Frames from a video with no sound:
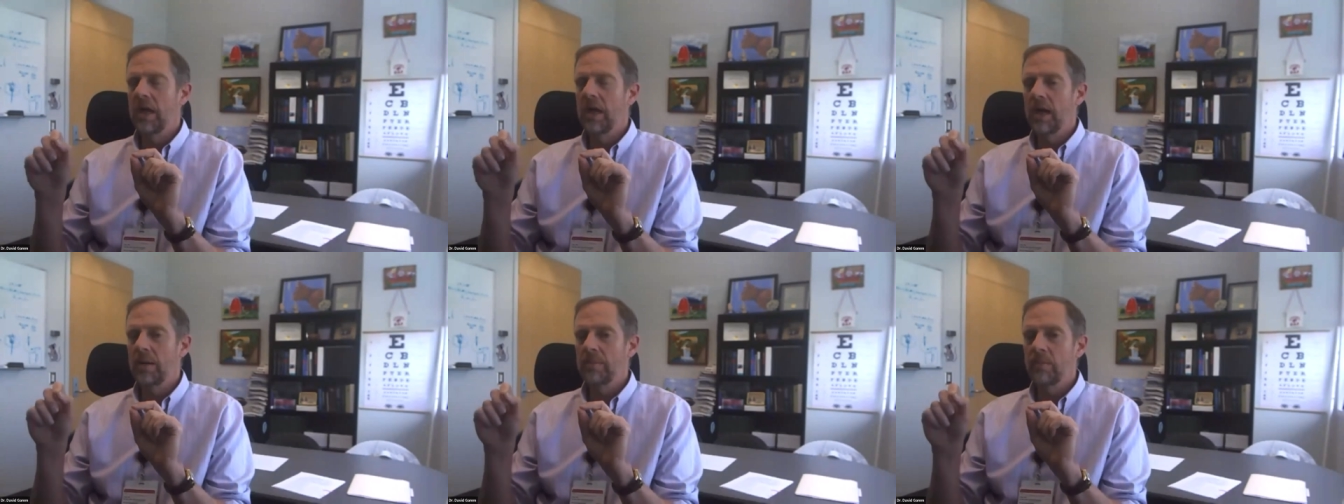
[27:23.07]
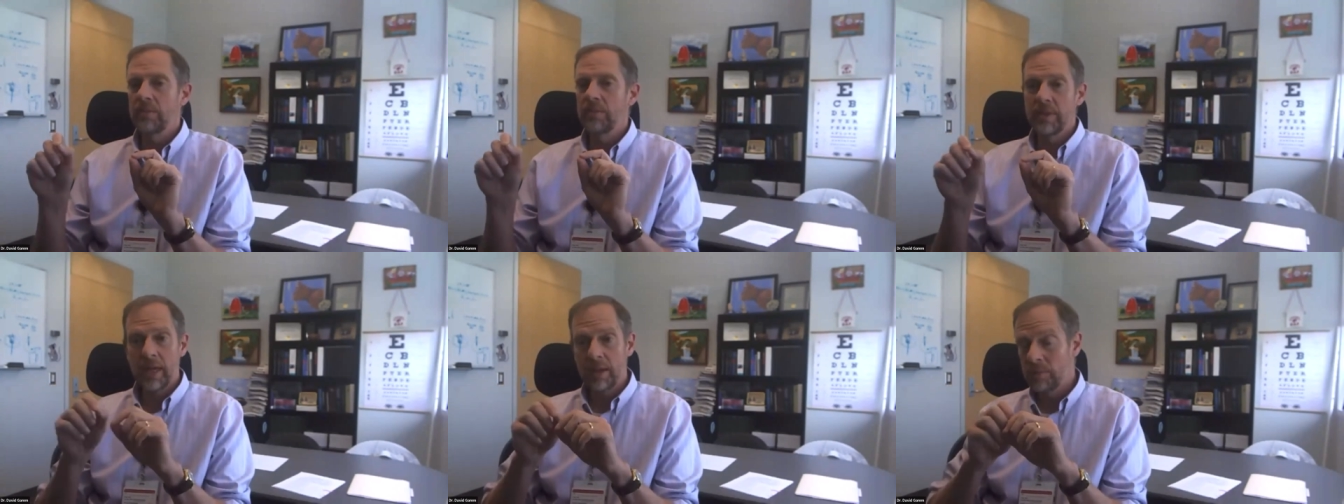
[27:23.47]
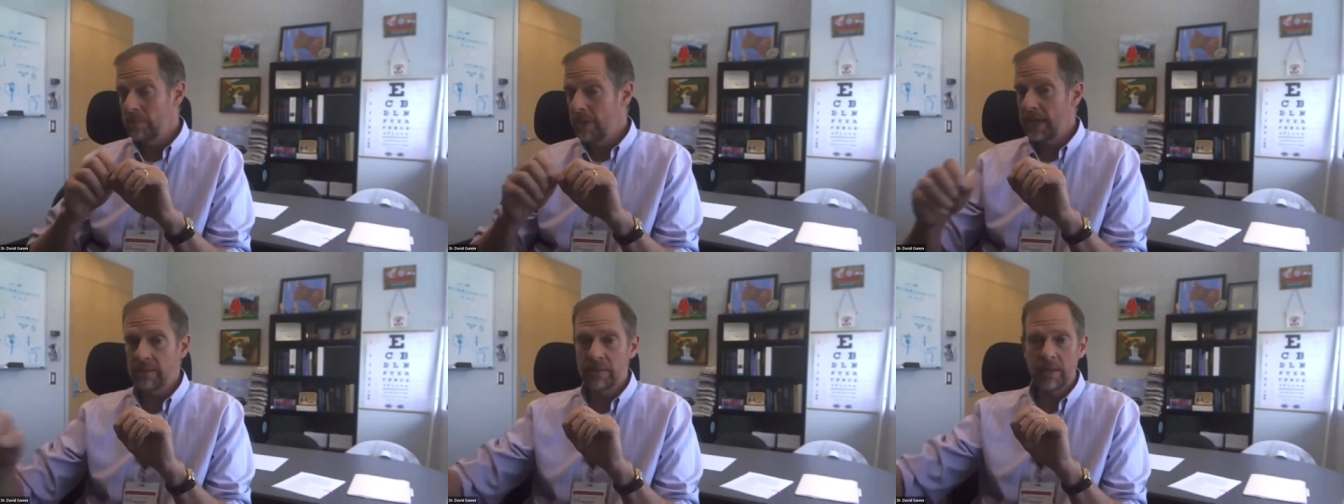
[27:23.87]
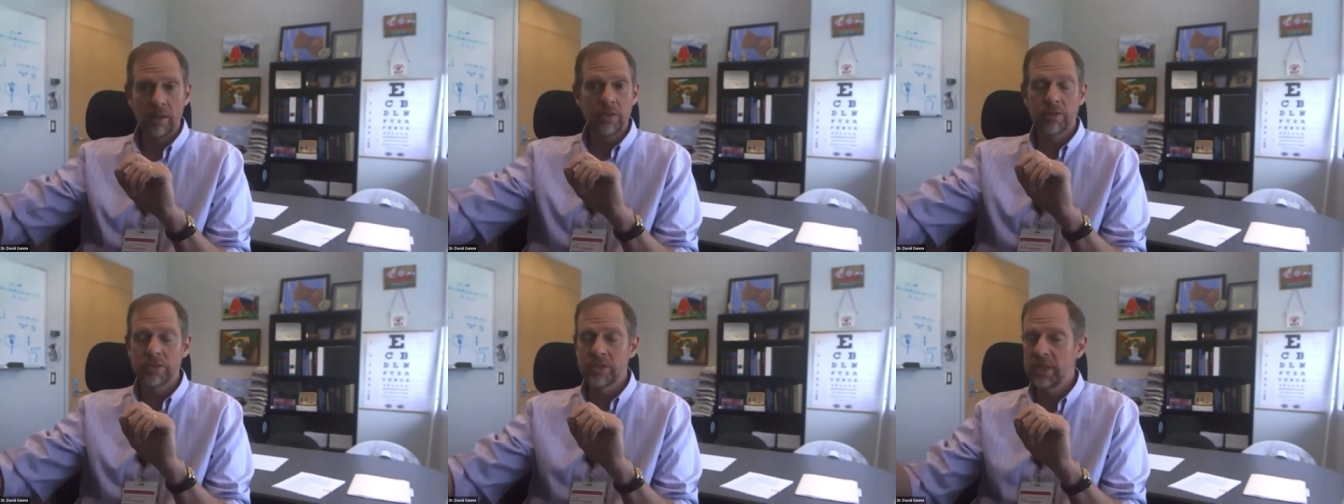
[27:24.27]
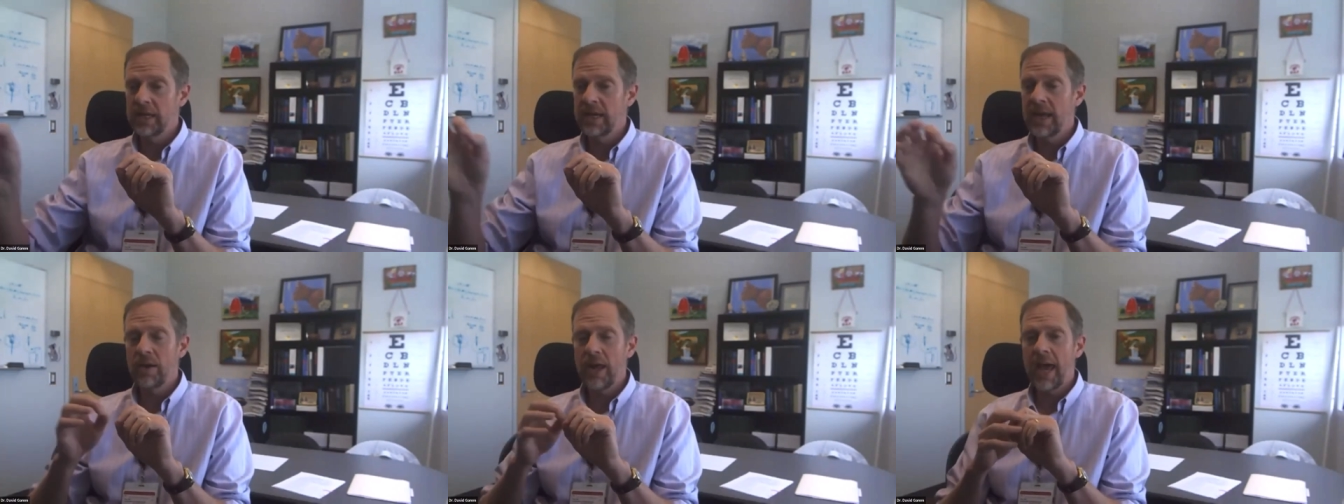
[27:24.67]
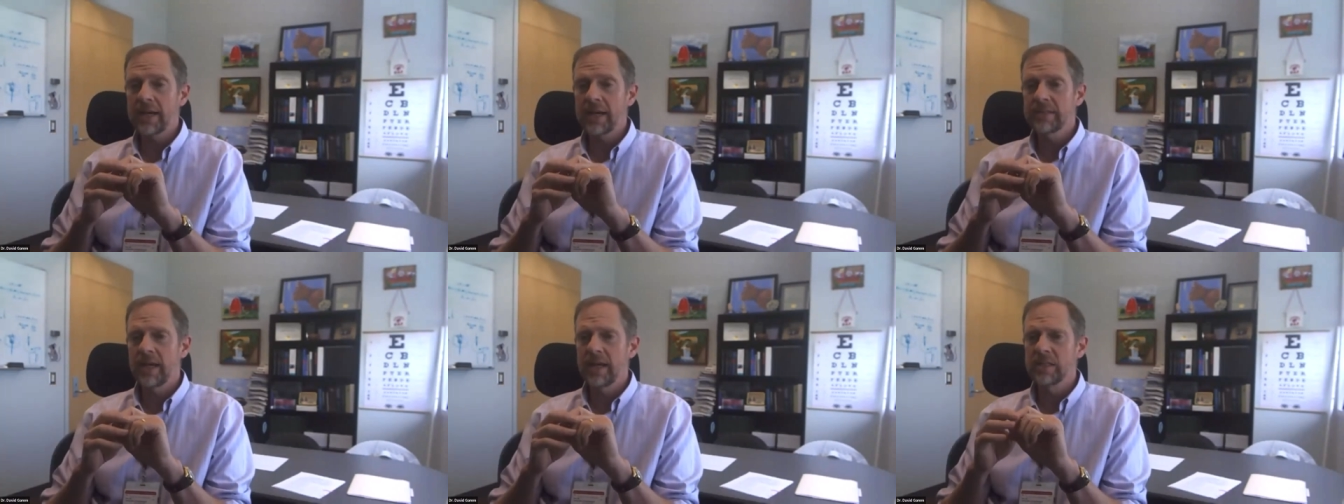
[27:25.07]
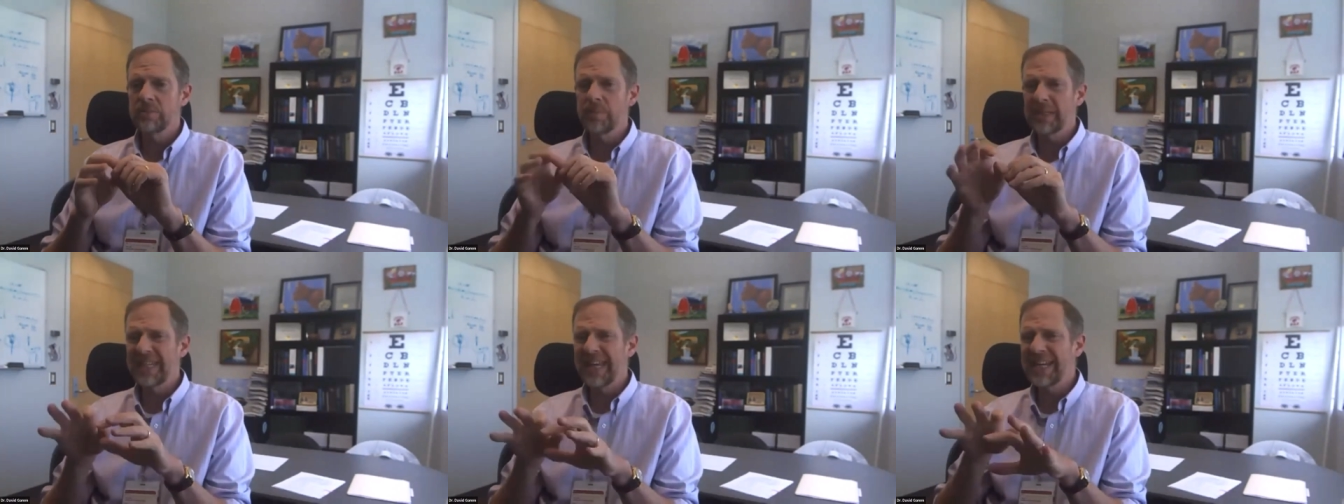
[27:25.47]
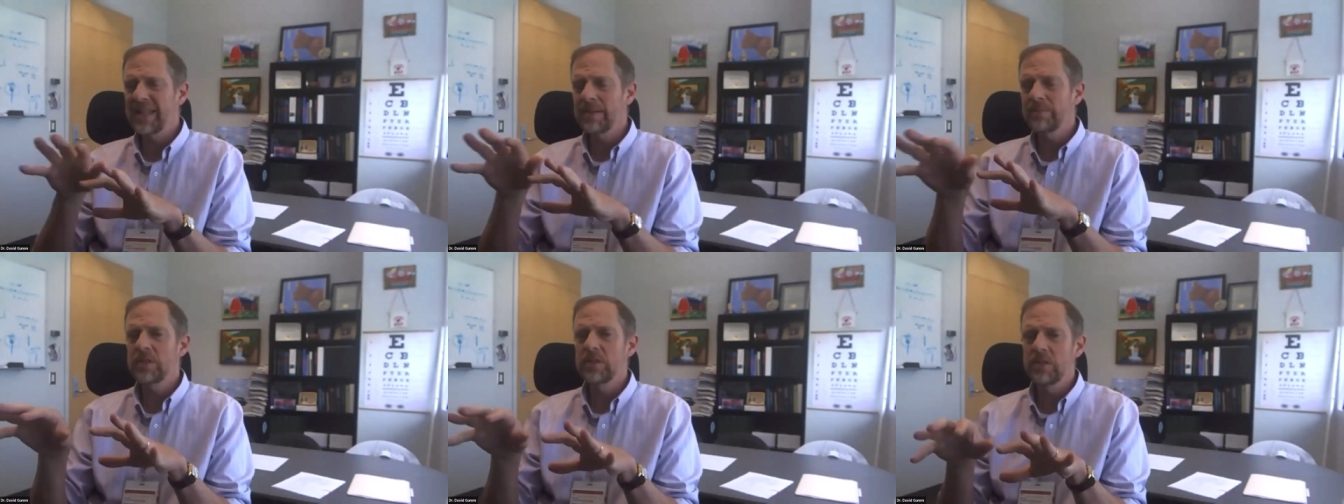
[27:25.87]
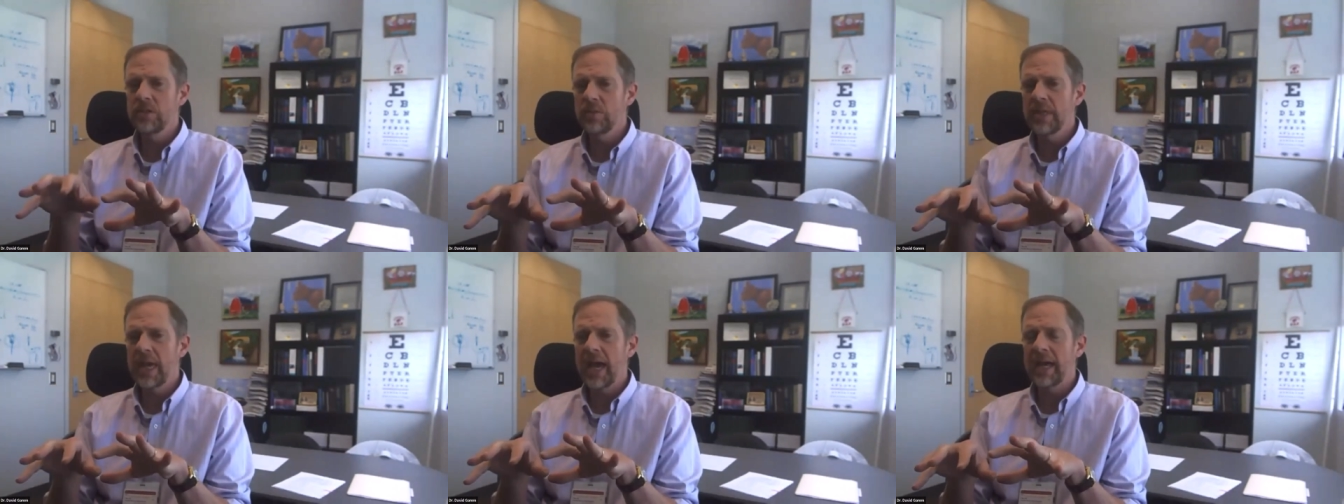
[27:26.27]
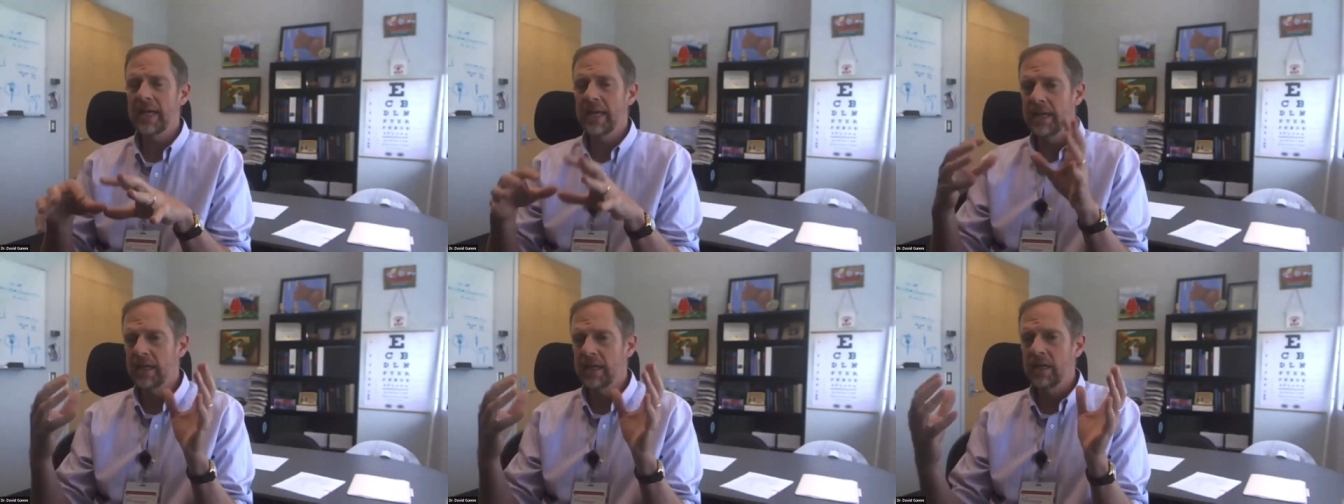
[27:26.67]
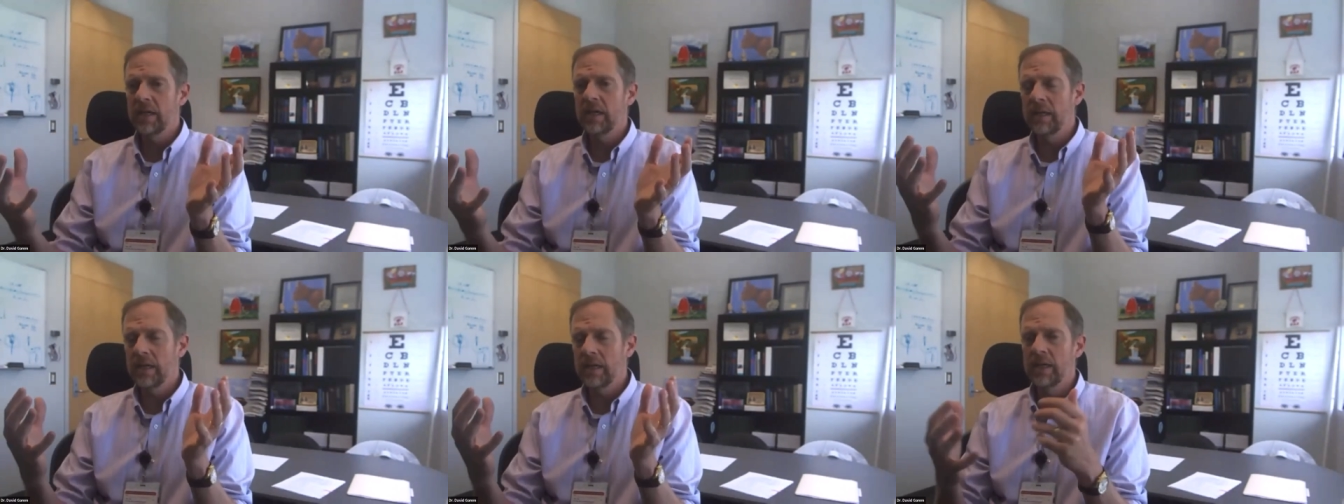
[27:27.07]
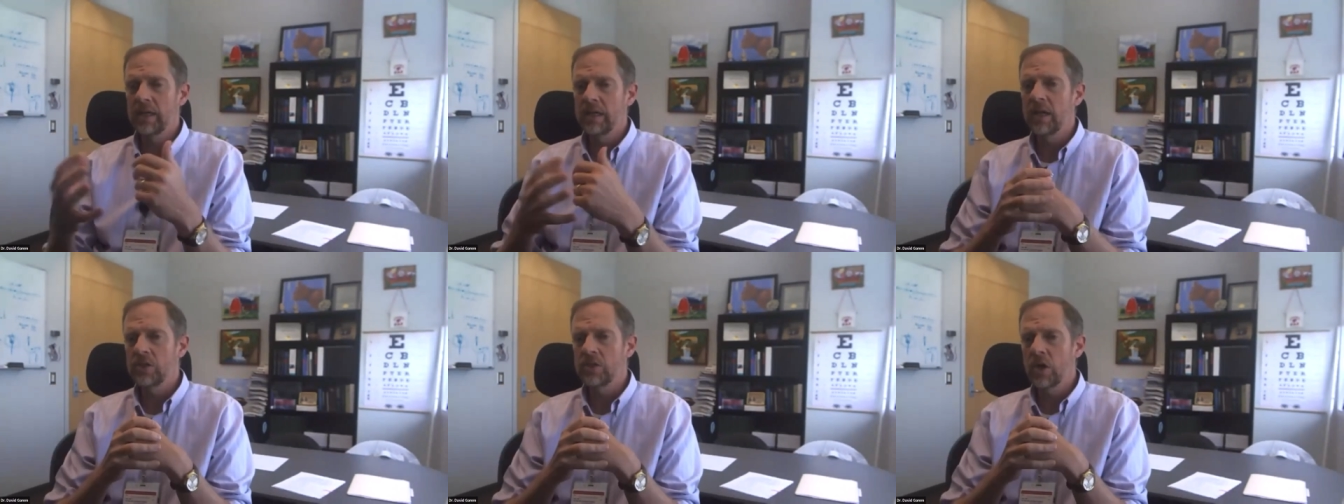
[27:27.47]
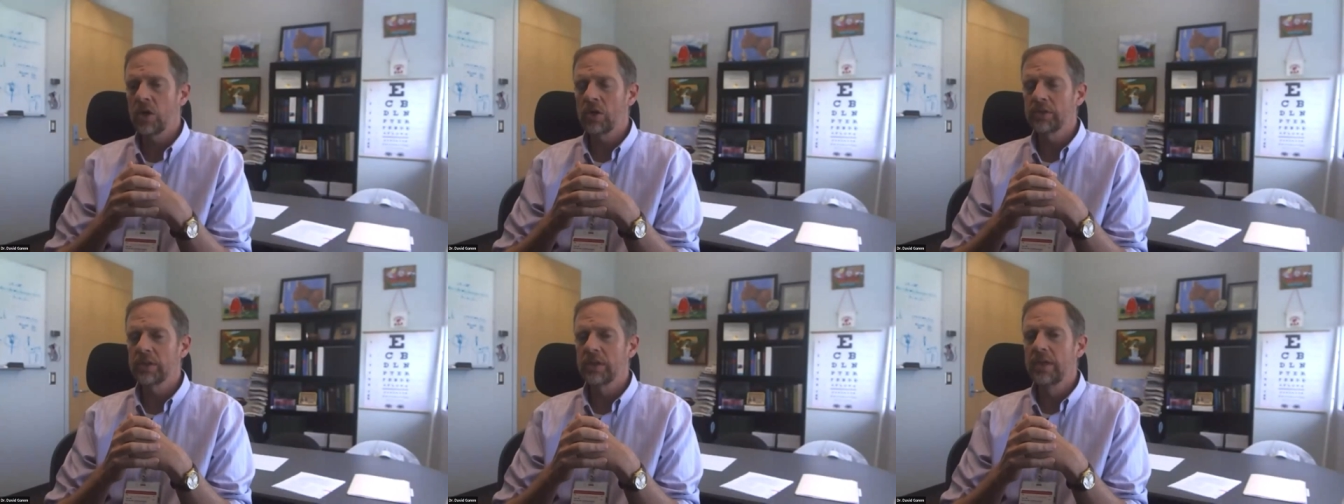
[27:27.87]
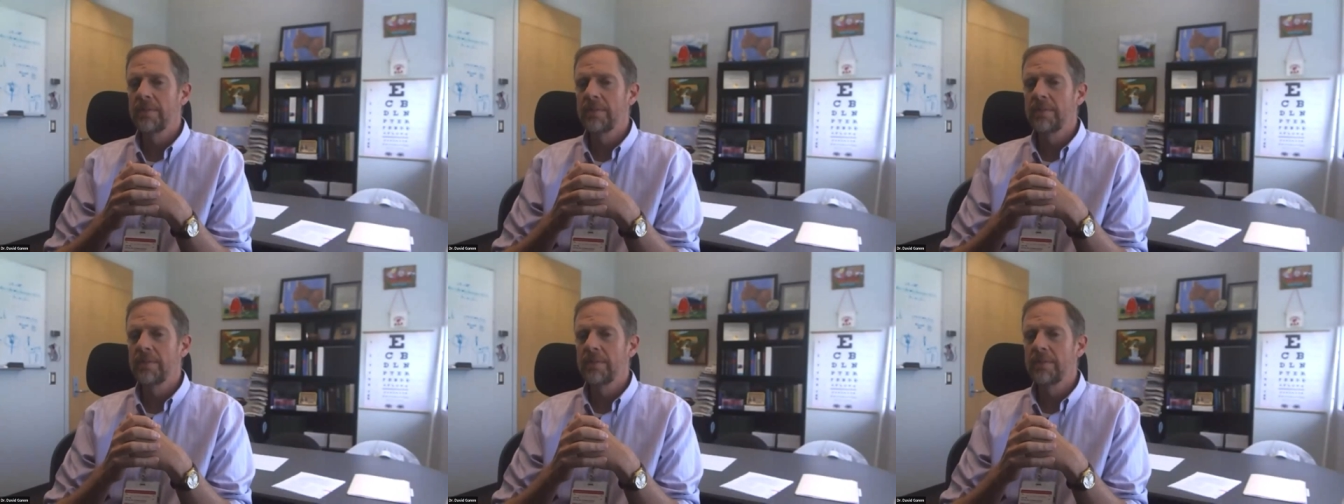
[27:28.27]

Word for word: Um, they make they'll send out axons, but getting them to do that in a in an adult